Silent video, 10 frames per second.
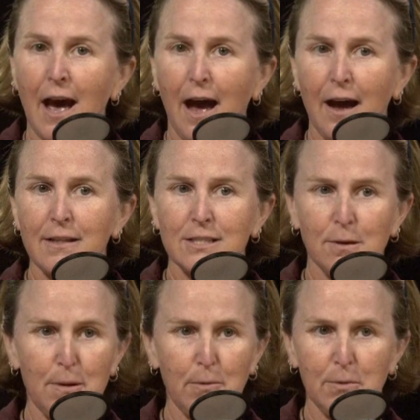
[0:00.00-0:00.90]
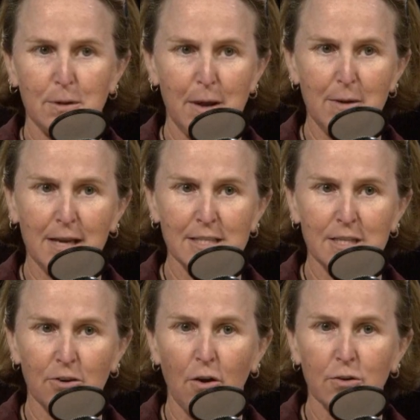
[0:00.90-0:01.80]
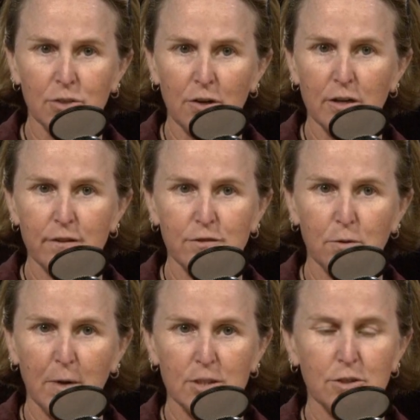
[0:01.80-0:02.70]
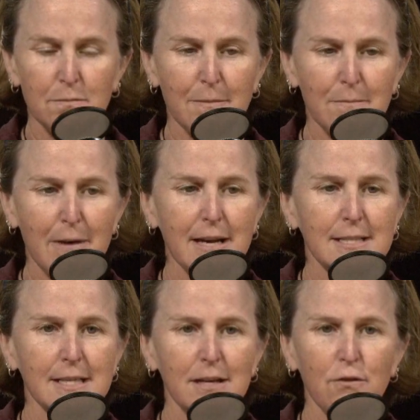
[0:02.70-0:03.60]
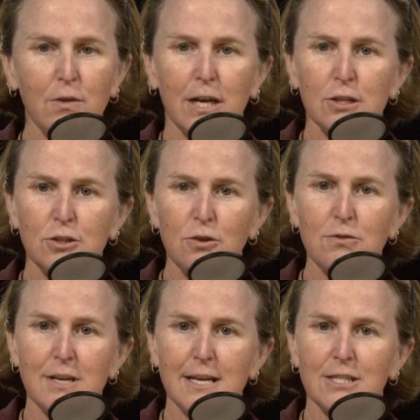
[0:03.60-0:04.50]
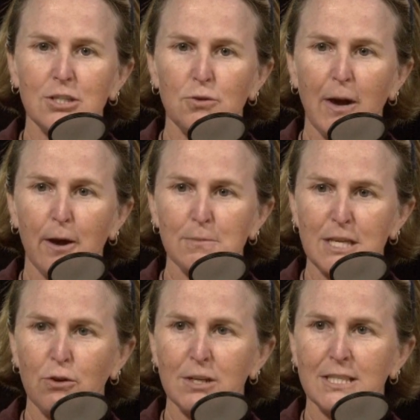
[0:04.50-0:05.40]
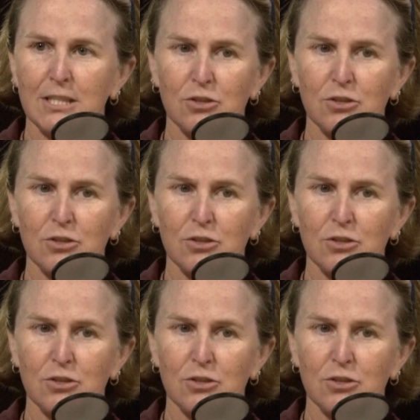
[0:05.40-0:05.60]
that some people would maybe consider alternative to Western medicine, if we can do these to help decrease their